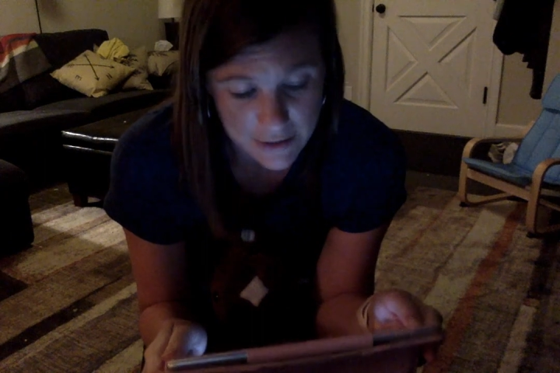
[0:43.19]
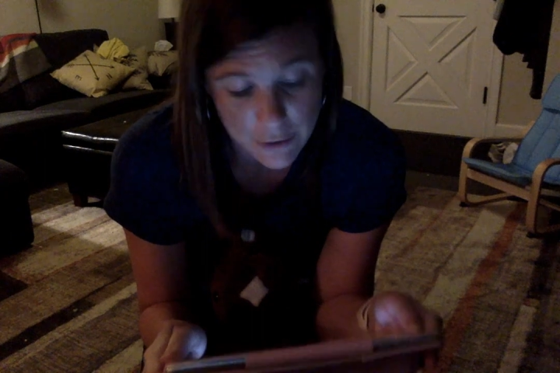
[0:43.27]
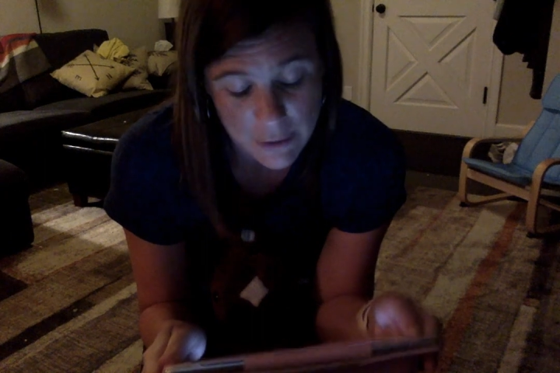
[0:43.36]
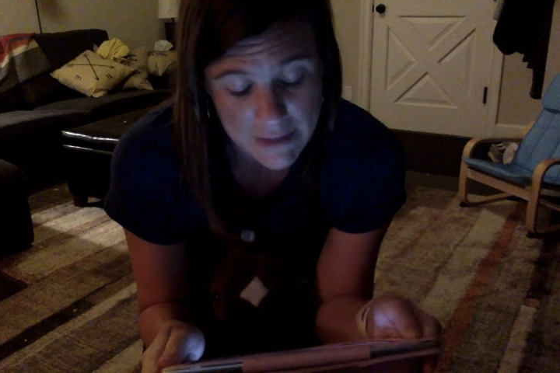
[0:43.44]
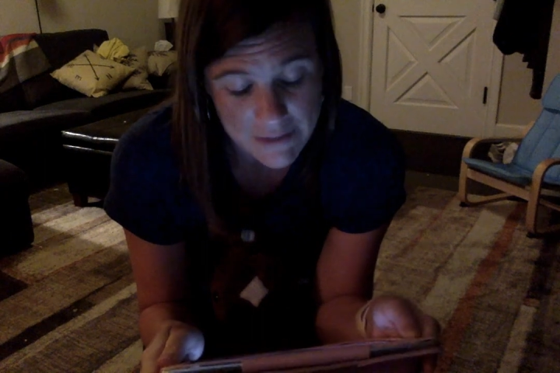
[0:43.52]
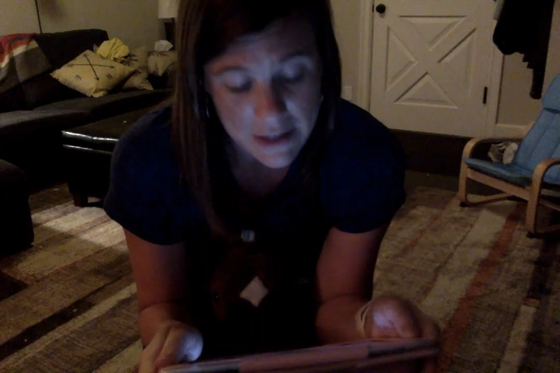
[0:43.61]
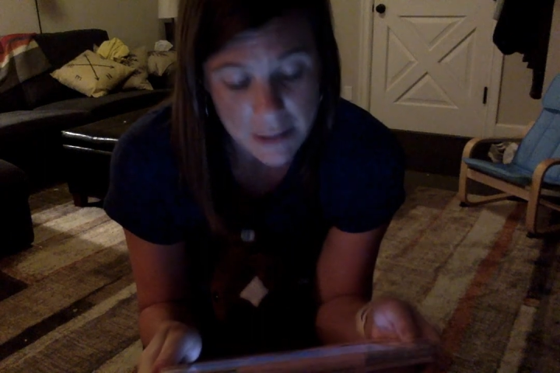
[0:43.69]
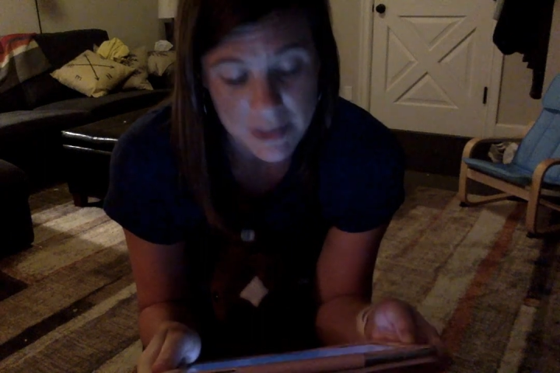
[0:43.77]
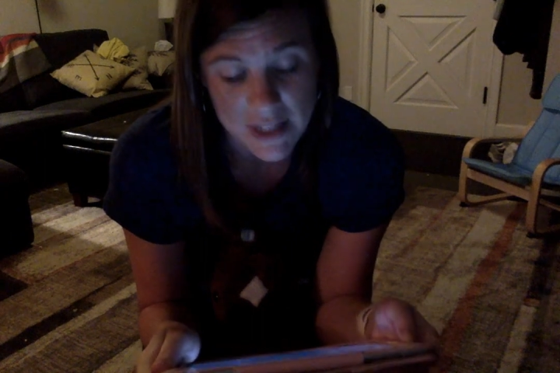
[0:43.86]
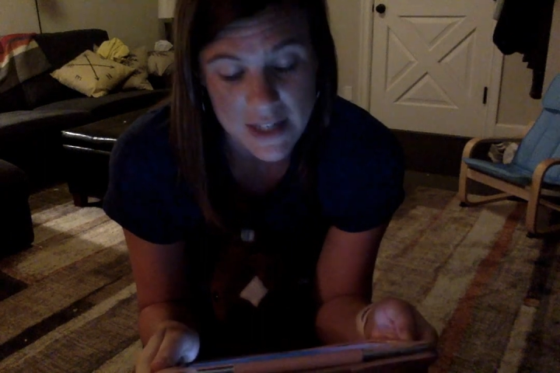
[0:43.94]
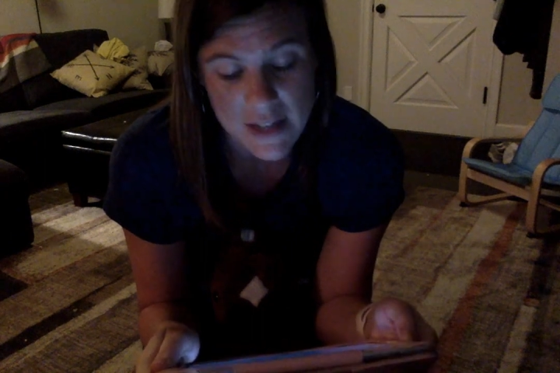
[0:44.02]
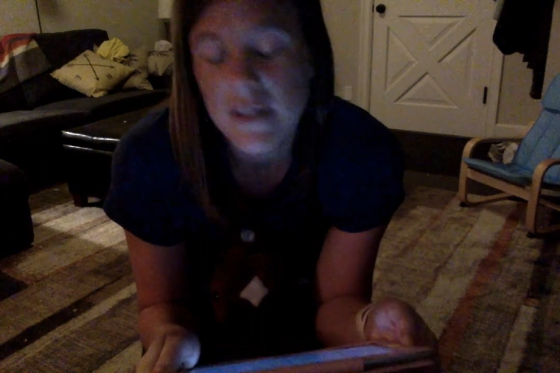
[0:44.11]
for my
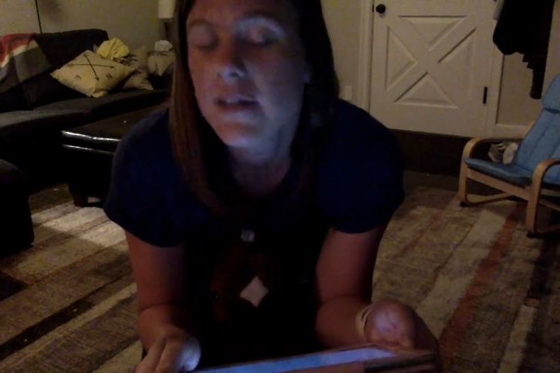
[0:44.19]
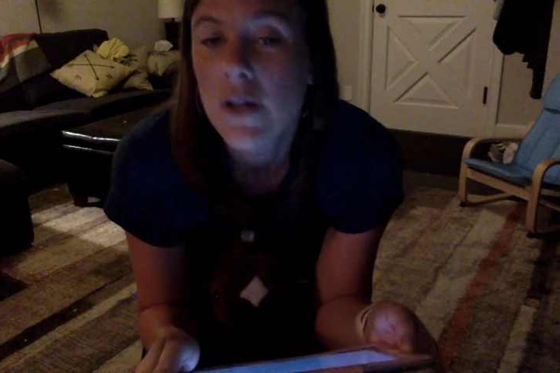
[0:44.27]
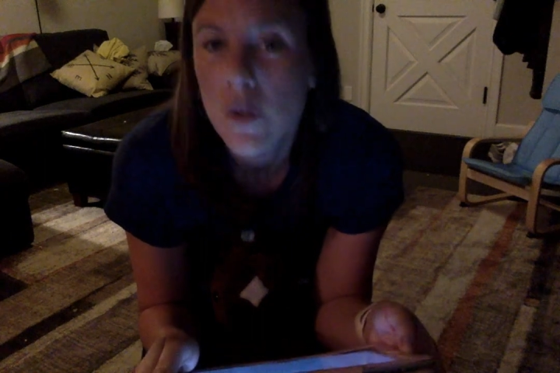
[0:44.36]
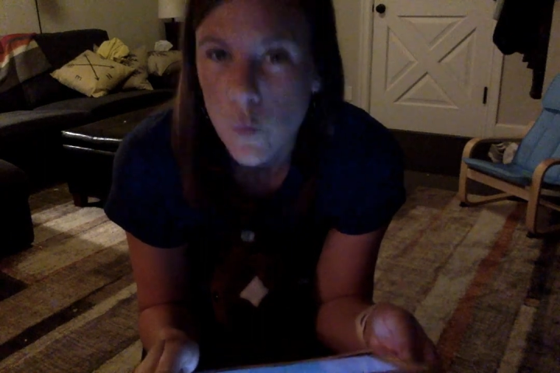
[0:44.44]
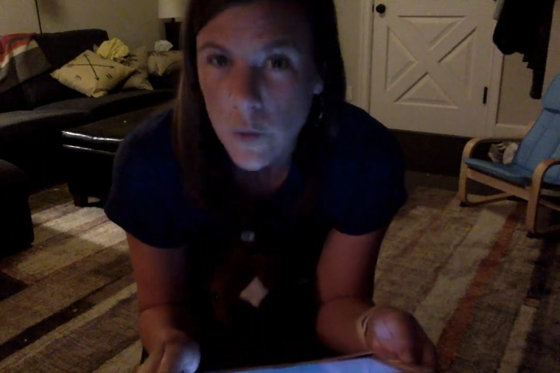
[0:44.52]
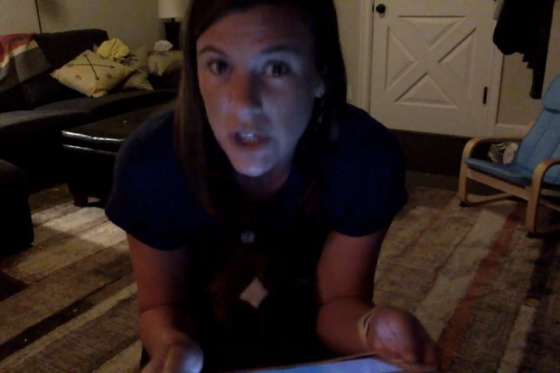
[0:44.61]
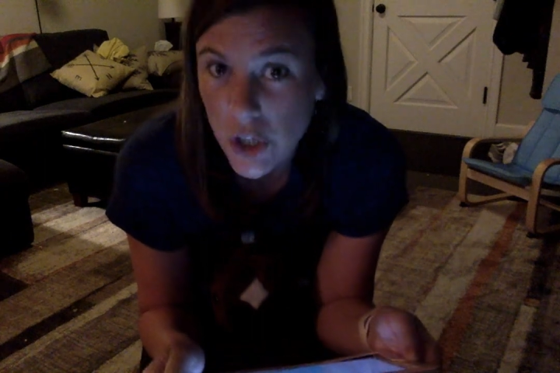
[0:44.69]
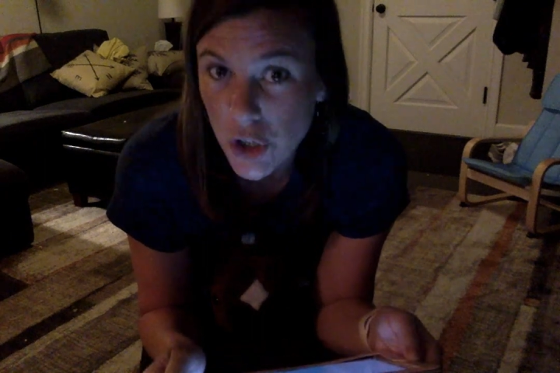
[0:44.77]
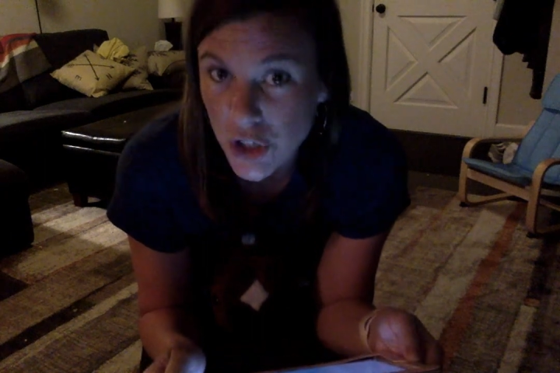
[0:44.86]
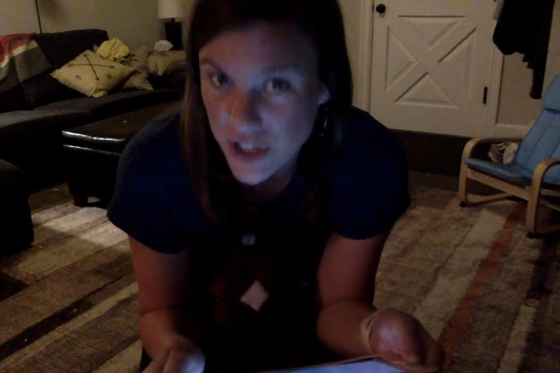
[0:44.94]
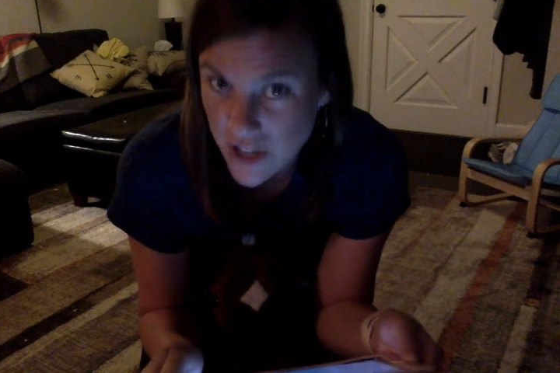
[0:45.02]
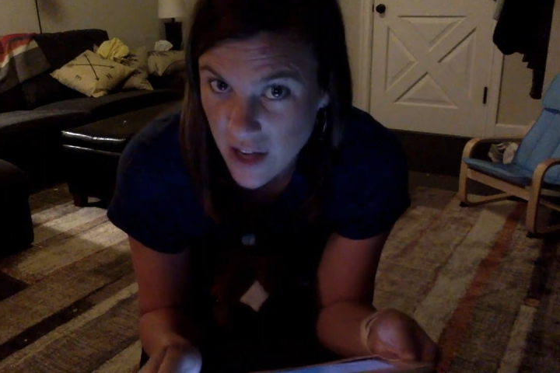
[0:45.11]
family. We heard
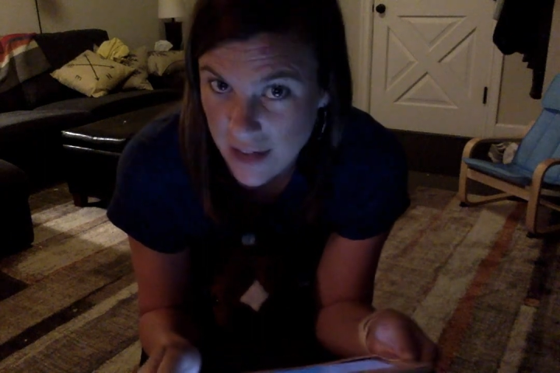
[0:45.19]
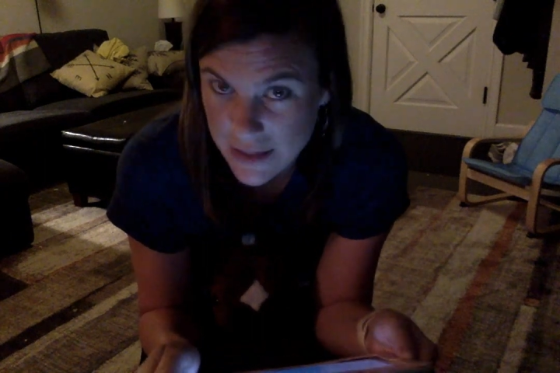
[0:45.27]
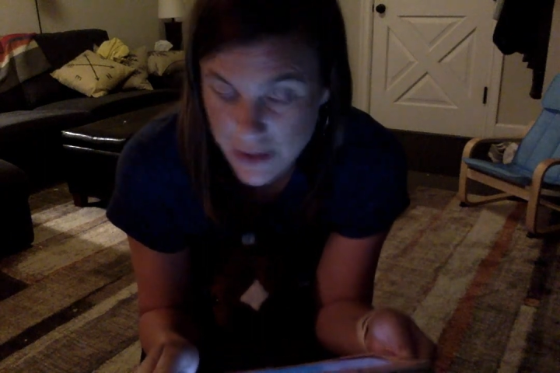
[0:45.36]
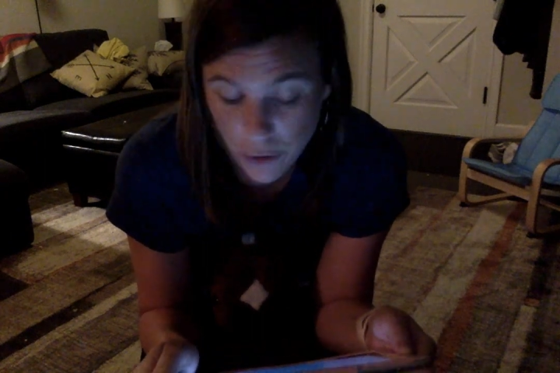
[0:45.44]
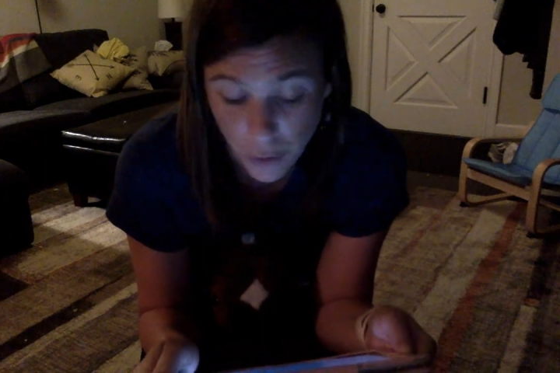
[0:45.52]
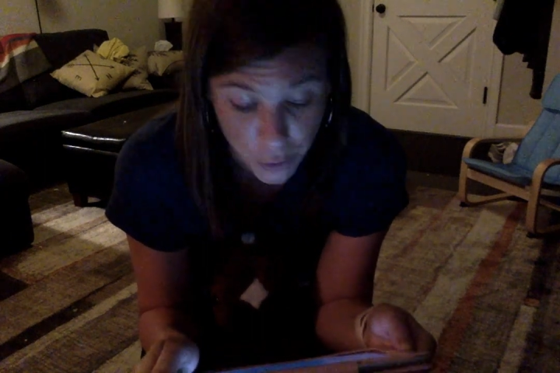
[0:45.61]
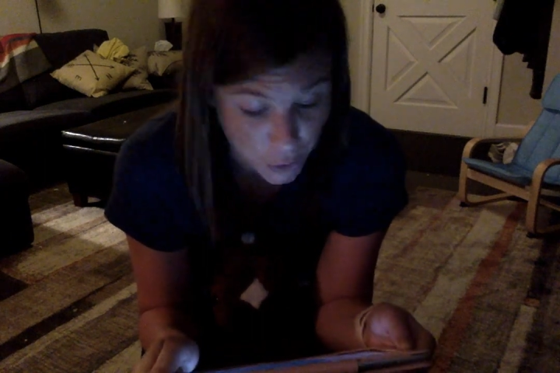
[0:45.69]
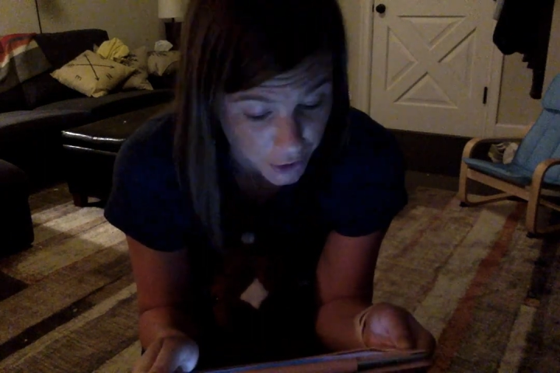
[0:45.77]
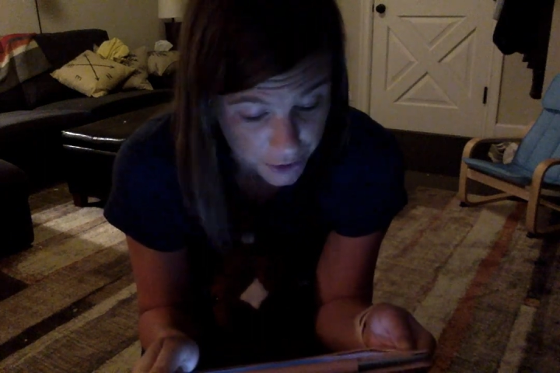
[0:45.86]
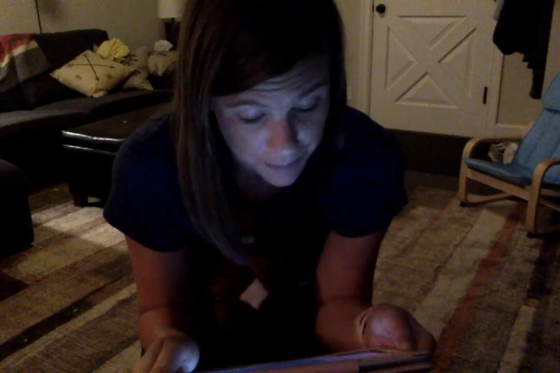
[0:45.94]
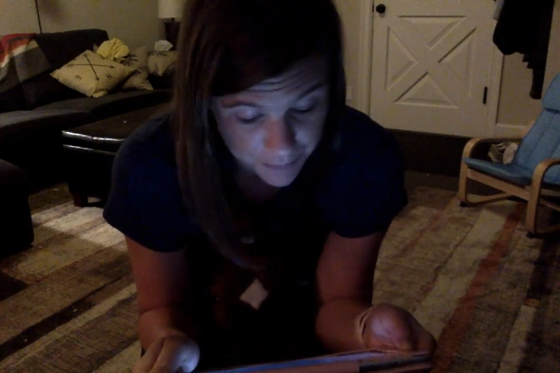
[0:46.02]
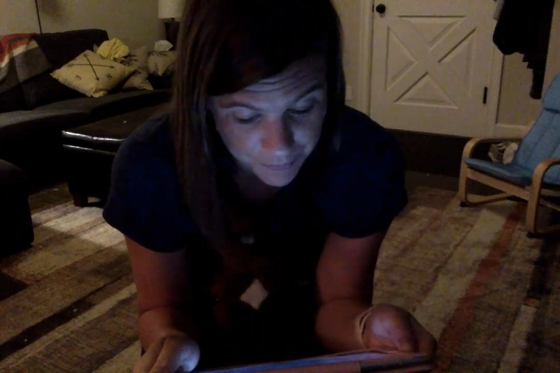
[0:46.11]
a knock at the door.